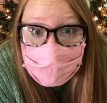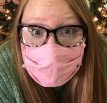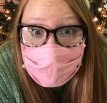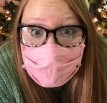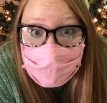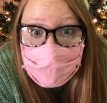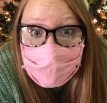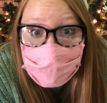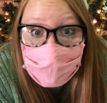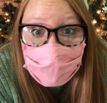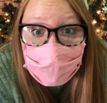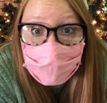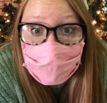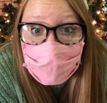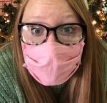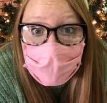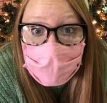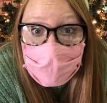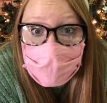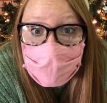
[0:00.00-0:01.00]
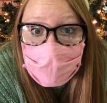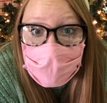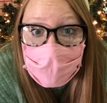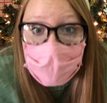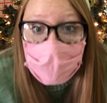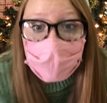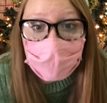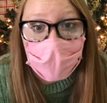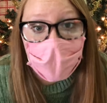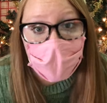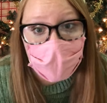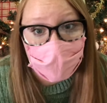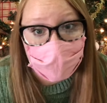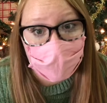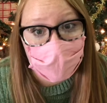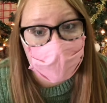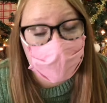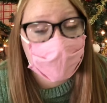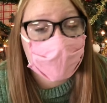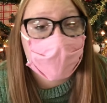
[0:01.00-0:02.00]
This is our first week of holidays.